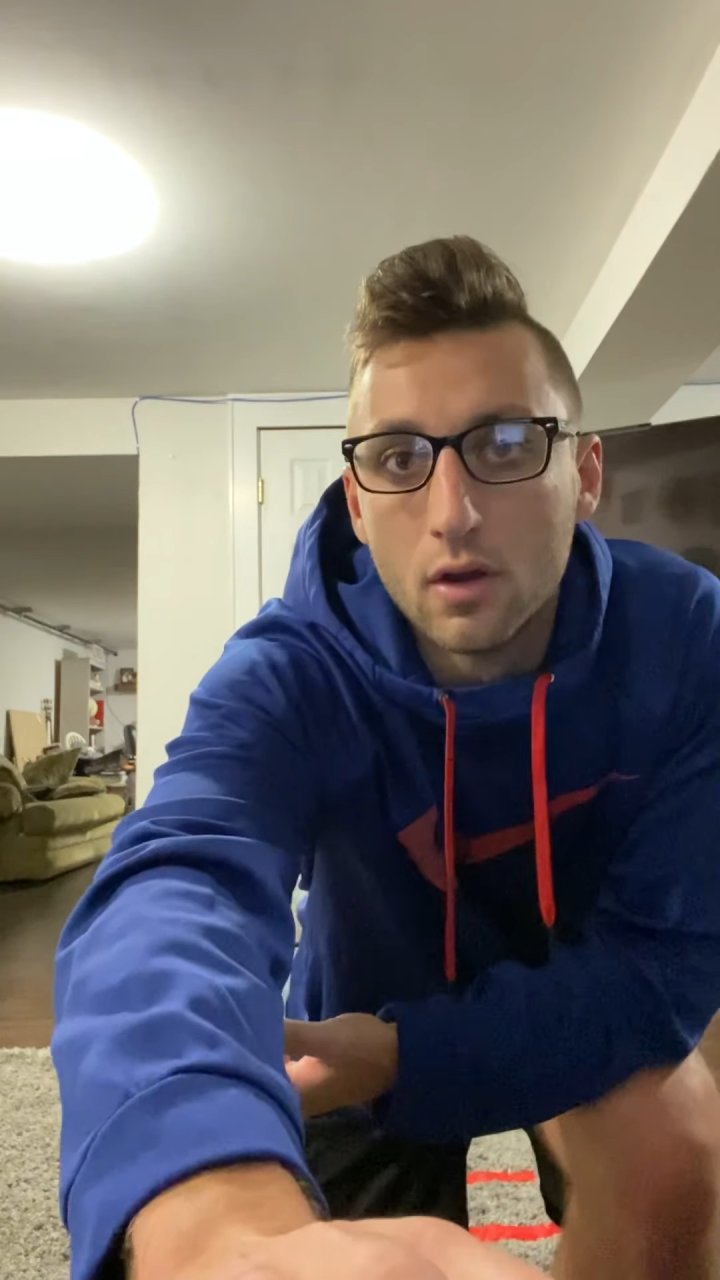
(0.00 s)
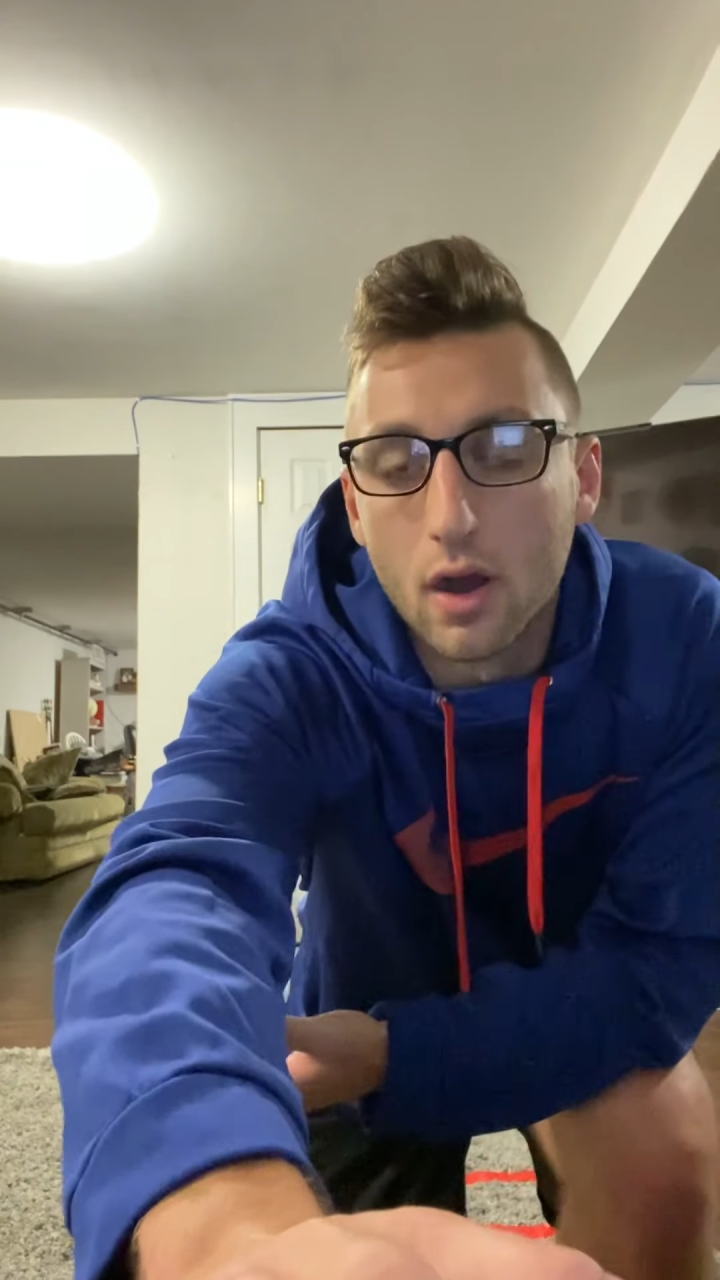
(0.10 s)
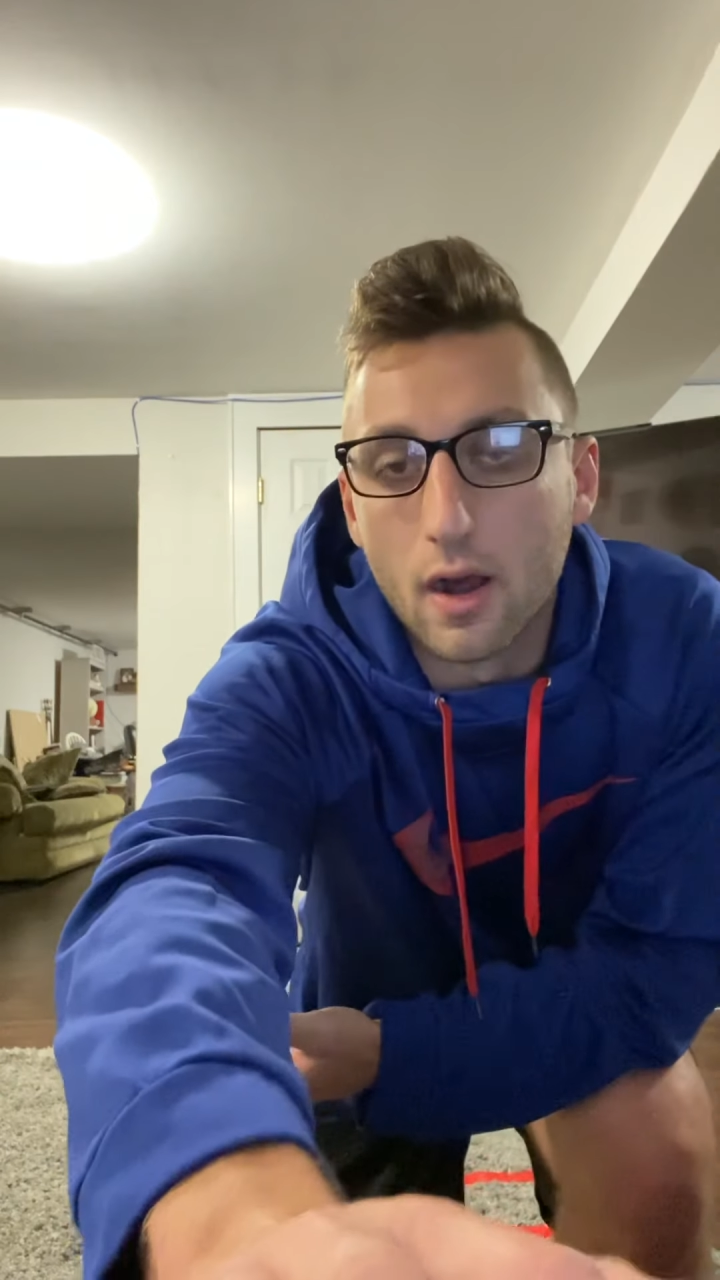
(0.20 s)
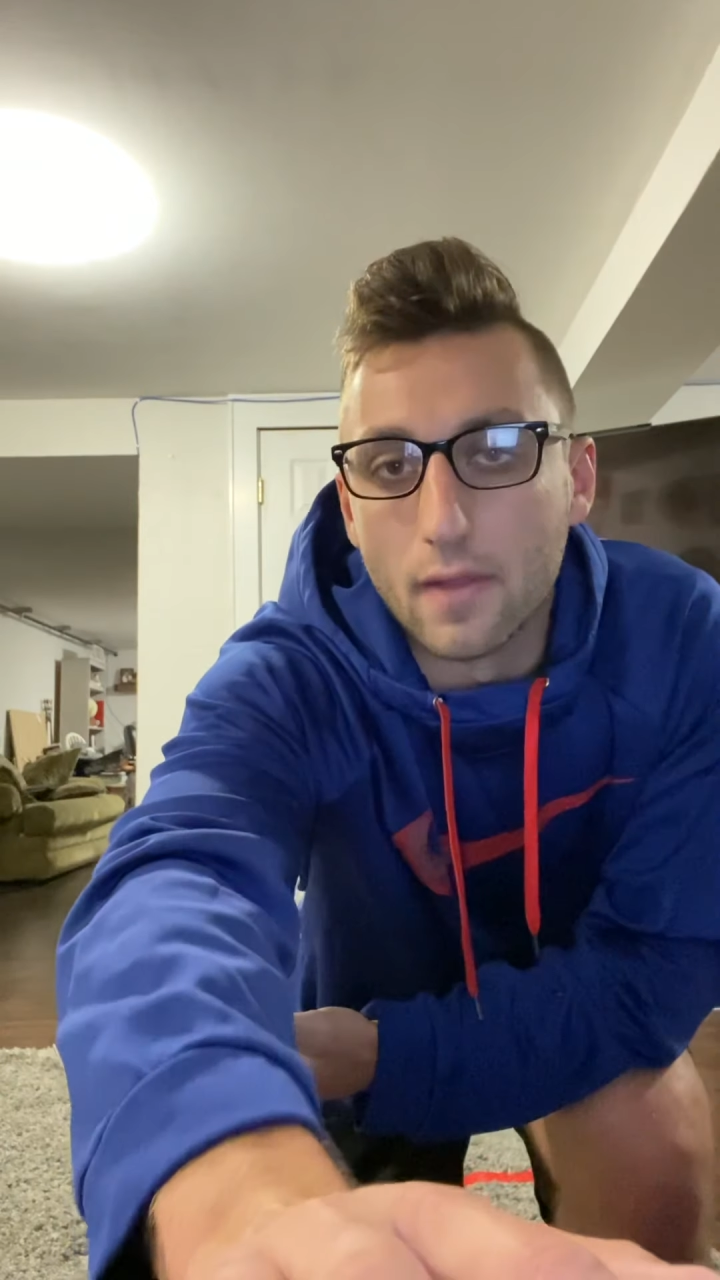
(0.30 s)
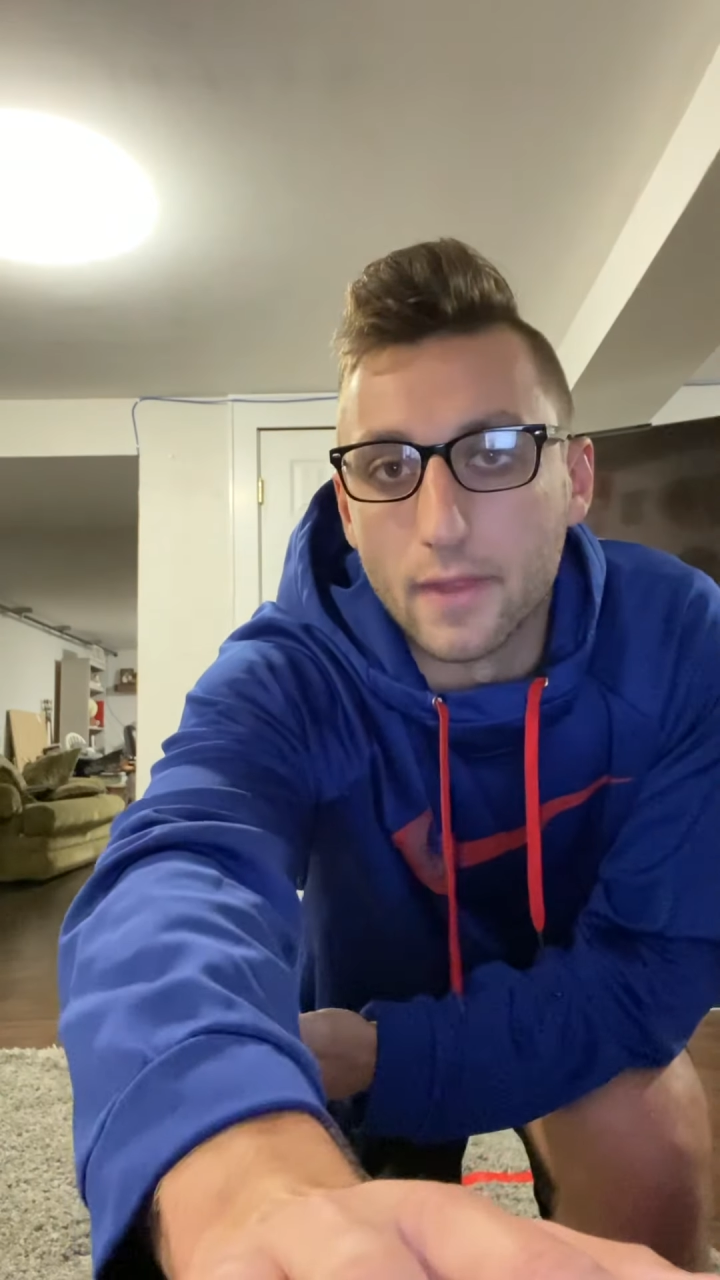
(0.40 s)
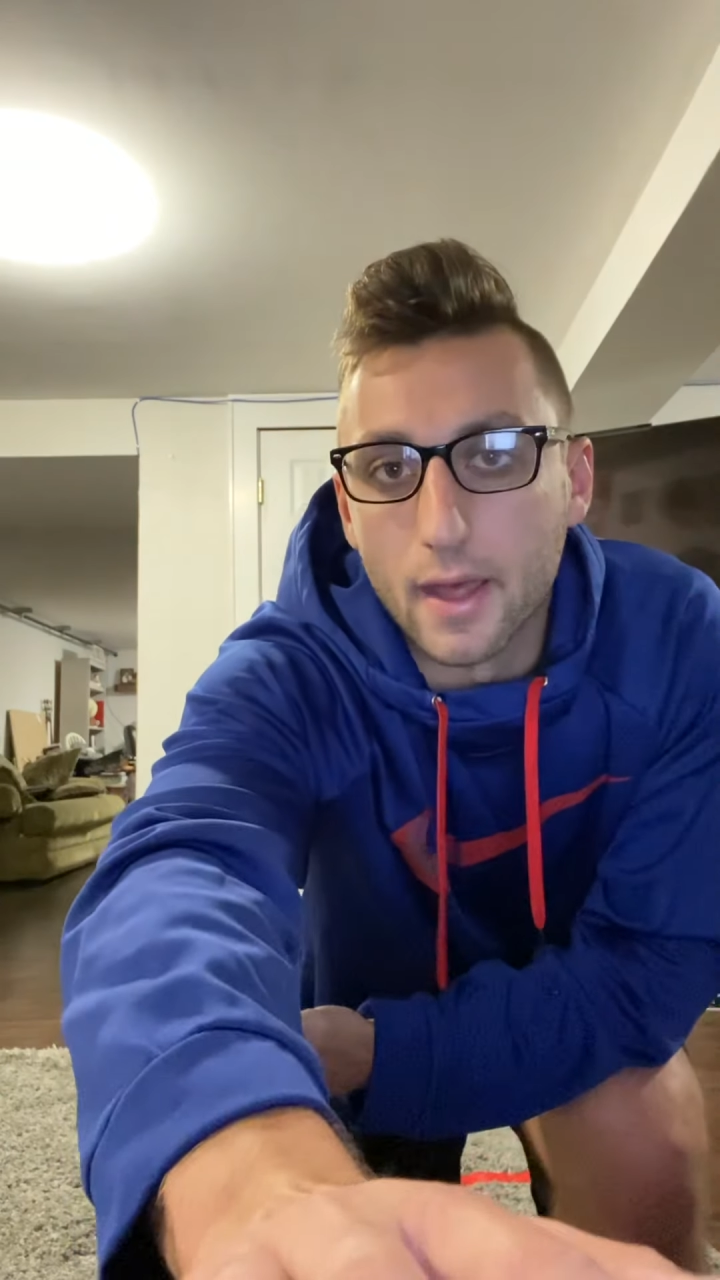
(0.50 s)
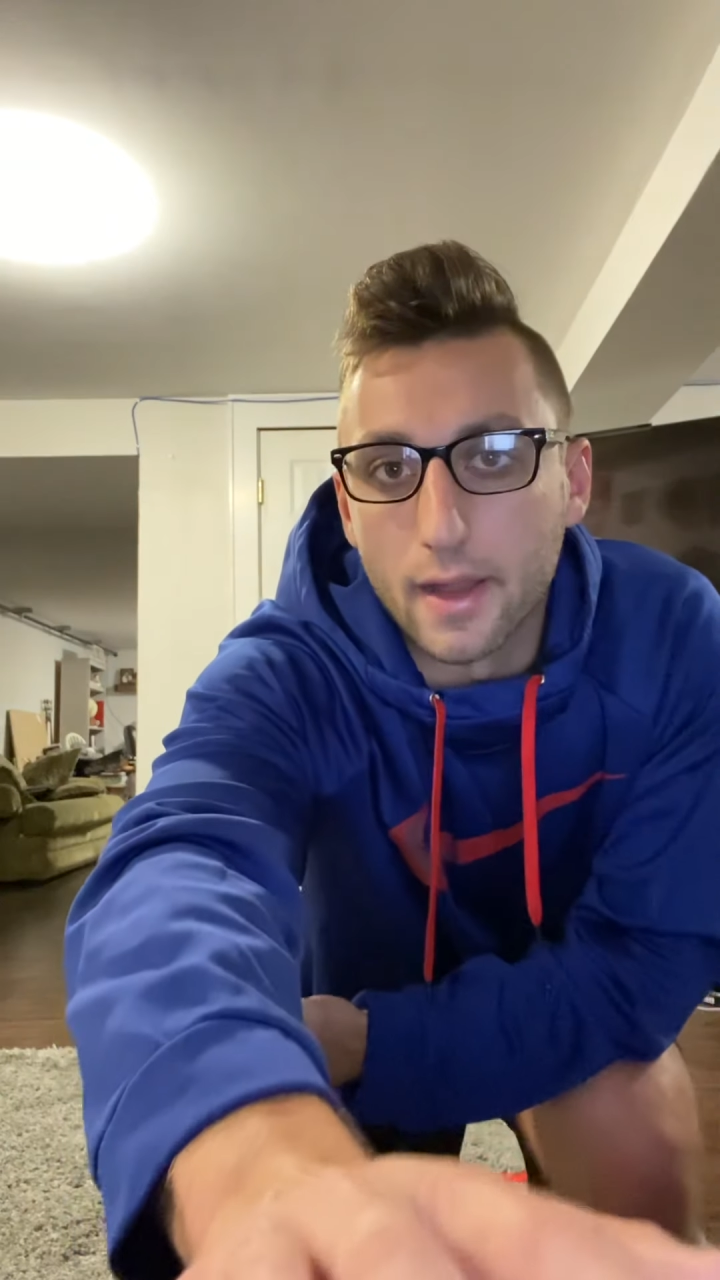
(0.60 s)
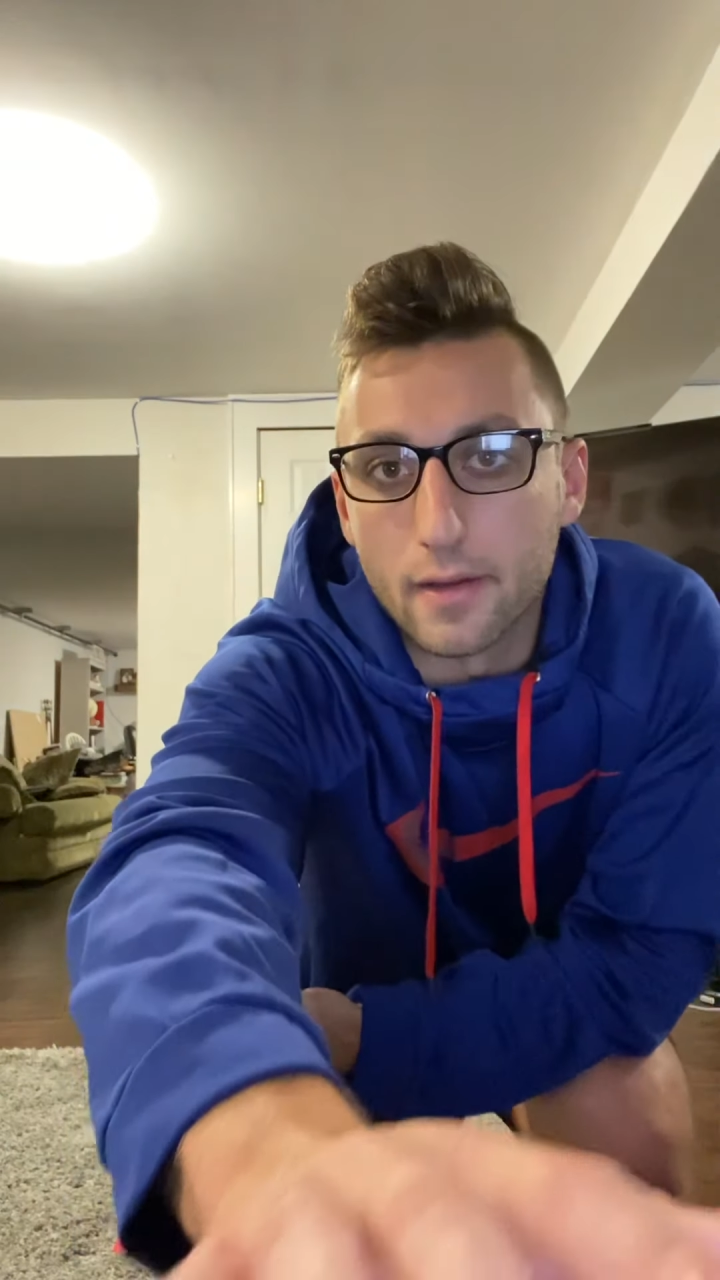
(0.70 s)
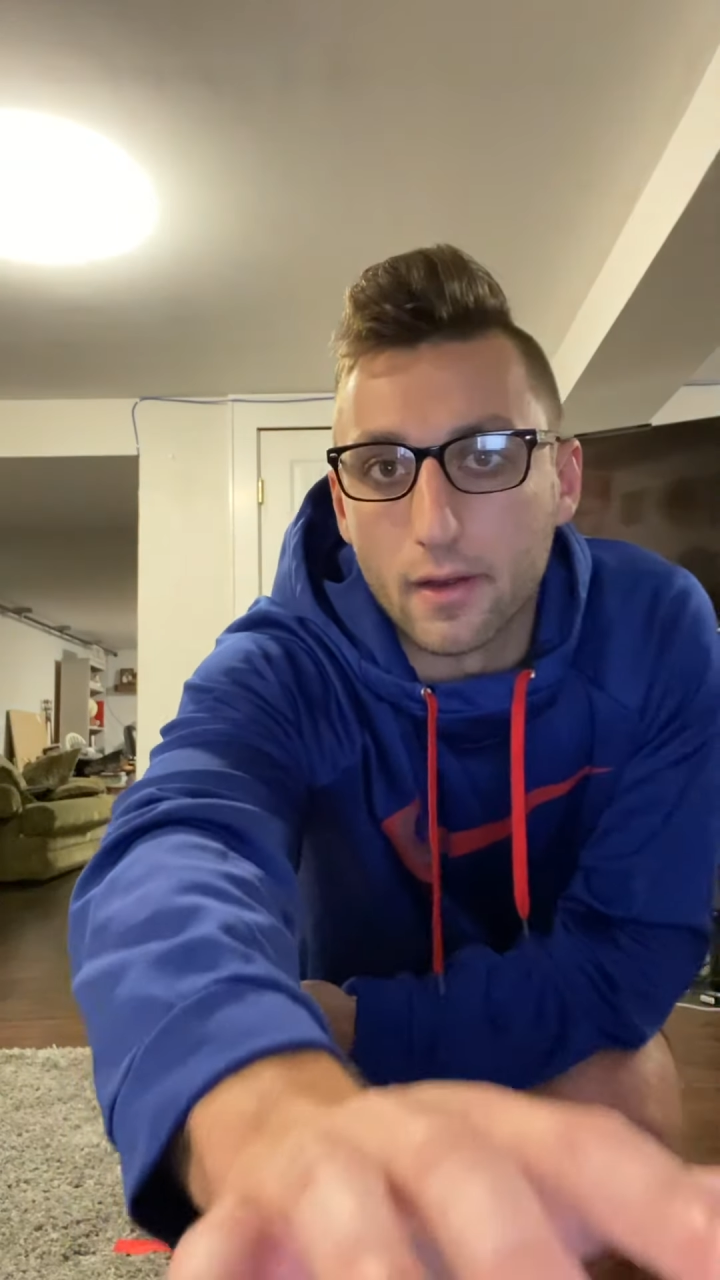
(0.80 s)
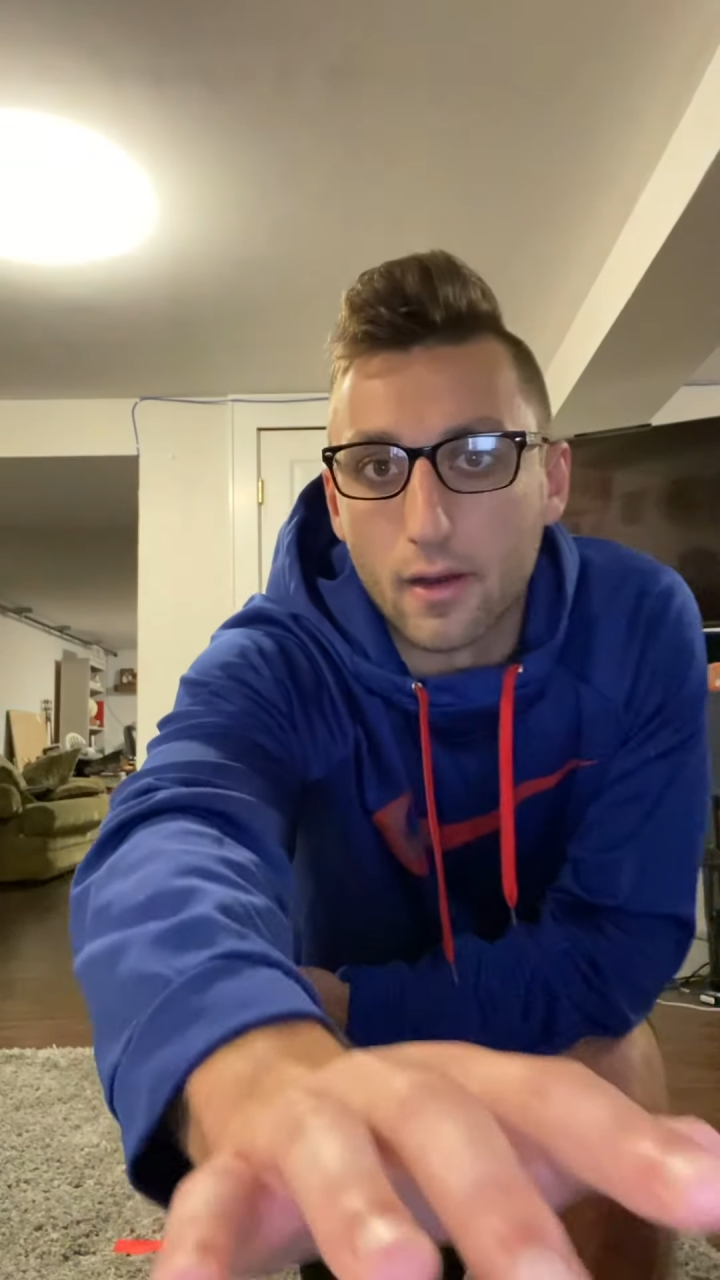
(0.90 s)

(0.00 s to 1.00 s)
on that